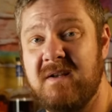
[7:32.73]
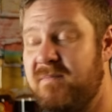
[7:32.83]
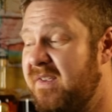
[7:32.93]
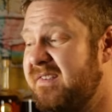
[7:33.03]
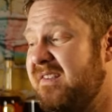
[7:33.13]

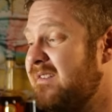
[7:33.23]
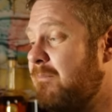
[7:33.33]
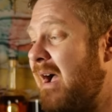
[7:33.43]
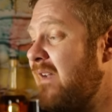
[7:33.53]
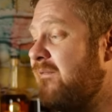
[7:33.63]
This is
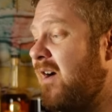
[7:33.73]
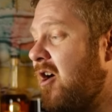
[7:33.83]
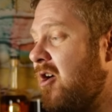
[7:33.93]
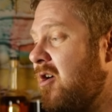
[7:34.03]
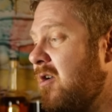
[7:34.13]
by
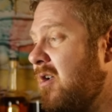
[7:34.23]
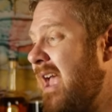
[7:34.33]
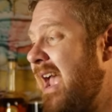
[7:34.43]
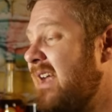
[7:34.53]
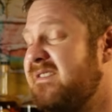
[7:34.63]
far,
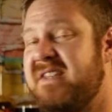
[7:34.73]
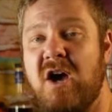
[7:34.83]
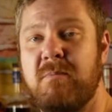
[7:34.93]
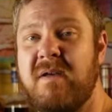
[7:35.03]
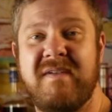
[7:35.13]
hands
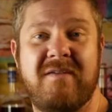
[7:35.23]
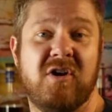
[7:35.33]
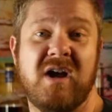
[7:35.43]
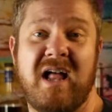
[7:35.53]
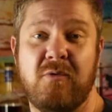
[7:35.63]
down, my favorite
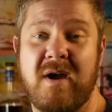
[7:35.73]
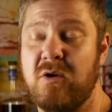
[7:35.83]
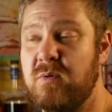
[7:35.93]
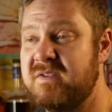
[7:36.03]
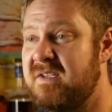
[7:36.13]
Colorado
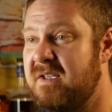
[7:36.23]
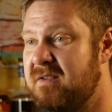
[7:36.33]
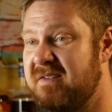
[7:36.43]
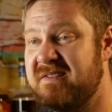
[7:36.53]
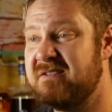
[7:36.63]
whiskey.
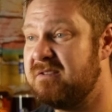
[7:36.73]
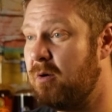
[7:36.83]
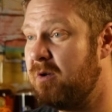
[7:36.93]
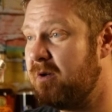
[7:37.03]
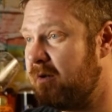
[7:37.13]
This is so
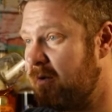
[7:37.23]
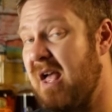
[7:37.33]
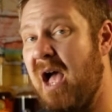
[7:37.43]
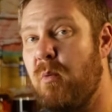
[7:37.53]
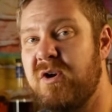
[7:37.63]
good.
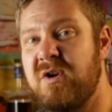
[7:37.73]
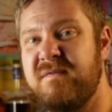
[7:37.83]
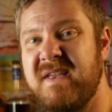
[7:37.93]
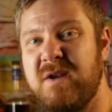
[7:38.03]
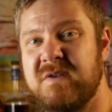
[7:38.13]
I wonder if
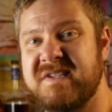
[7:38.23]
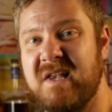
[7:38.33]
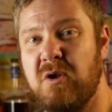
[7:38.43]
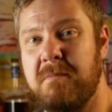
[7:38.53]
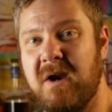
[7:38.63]
they do
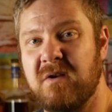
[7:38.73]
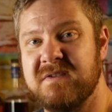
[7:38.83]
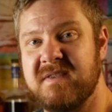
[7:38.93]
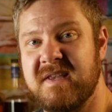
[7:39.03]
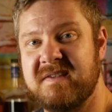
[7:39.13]
single barrels
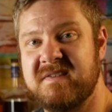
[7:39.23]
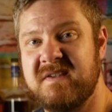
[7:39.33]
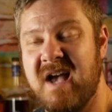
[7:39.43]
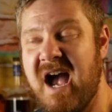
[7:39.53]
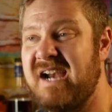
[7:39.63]
of this.
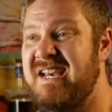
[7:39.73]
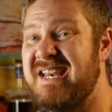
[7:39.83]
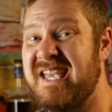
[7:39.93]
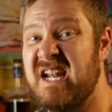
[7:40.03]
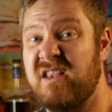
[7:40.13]
I need to
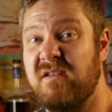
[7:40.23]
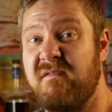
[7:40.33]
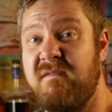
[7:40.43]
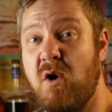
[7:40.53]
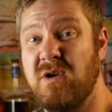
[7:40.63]
get on the
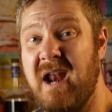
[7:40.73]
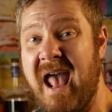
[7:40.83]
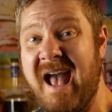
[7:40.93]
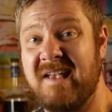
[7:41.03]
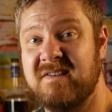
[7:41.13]
phone and
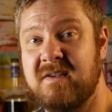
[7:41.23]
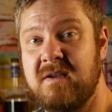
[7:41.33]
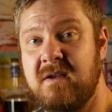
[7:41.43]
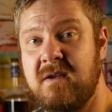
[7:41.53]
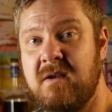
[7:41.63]
ask,
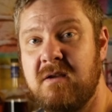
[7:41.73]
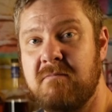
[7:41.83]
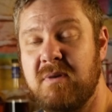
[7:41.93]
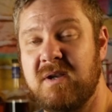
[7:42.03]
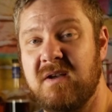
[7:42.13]

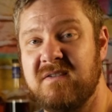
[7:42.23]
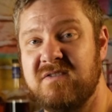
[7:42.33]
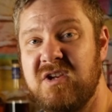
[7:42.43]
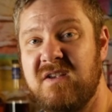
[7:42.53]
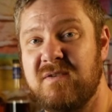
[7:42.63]
because
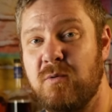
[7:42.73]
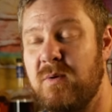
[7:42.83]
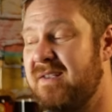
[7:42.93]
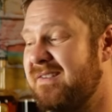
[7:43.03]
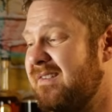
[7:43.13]
geez
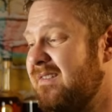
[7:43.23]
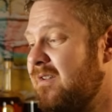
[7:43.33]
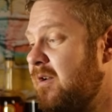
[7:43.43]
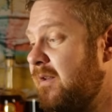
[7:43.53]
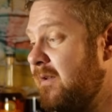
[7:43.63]
Louise, this is
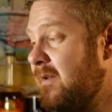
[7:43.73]
good.